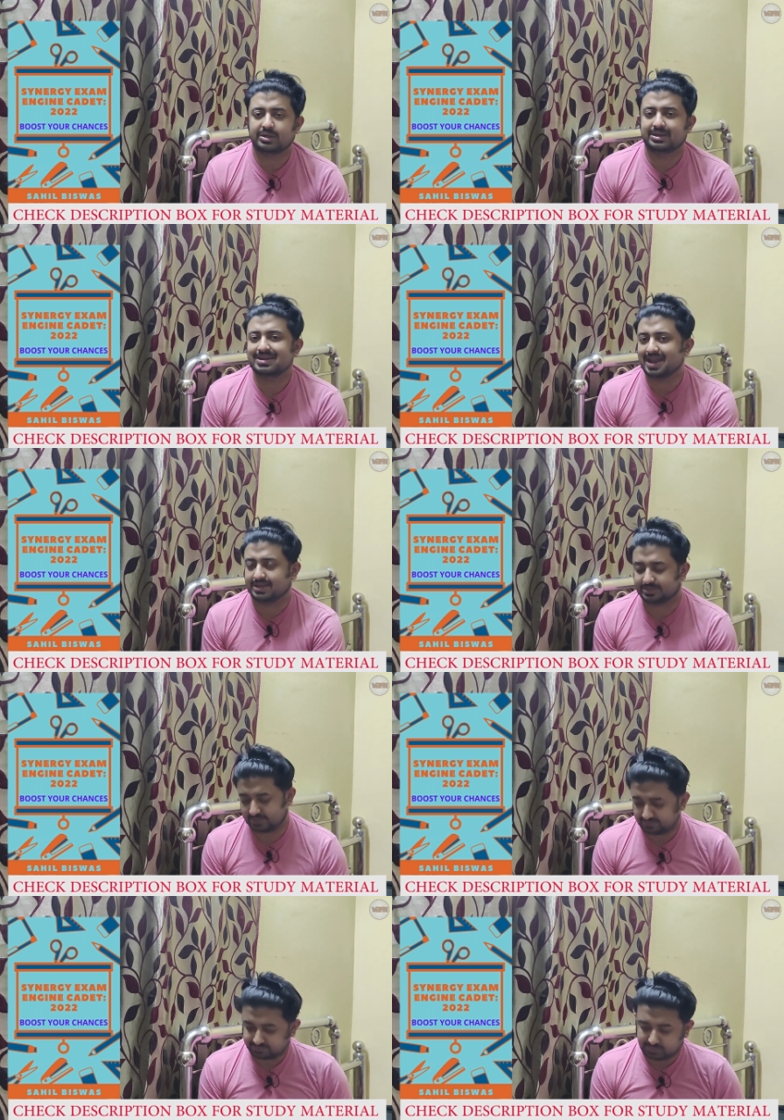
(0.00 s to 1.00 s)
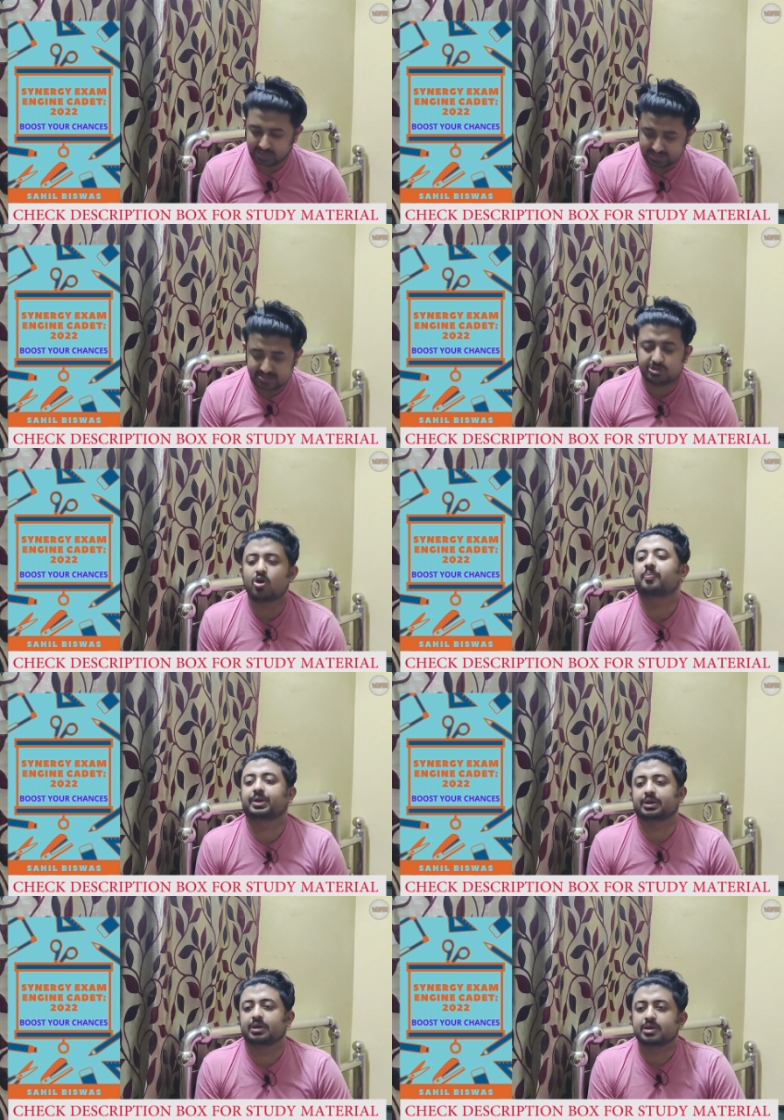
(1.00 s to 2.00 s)
what next? That is the
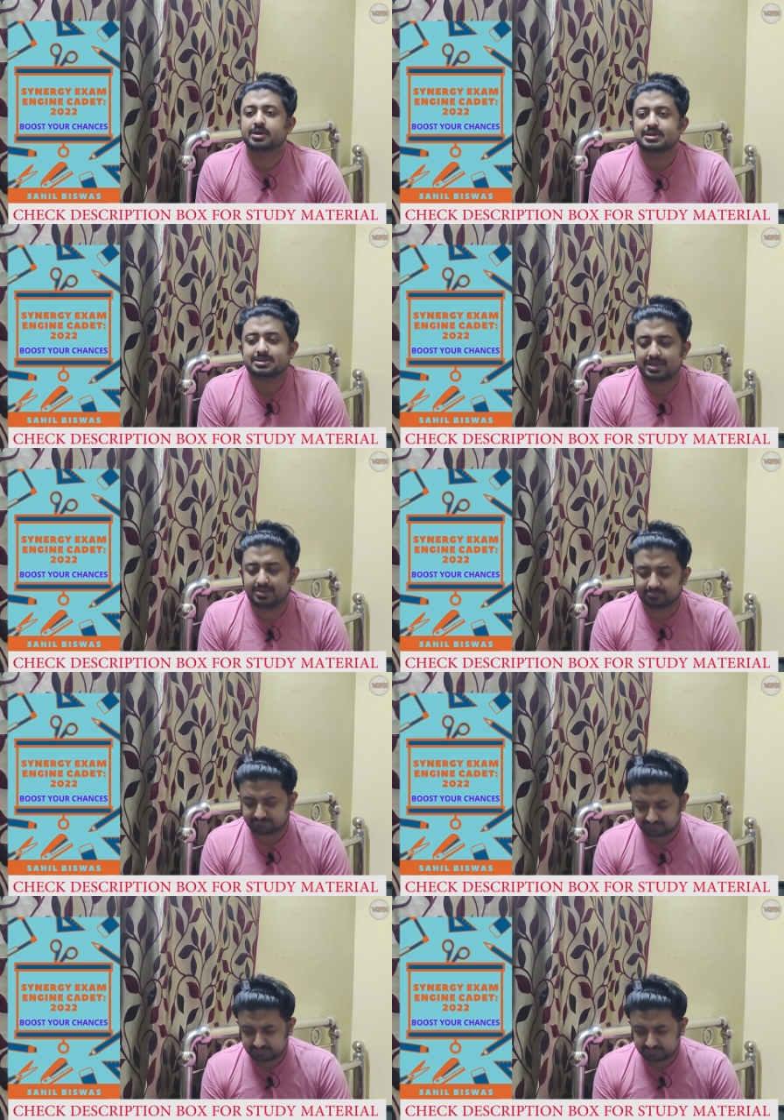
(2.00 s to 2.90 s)
topic. See,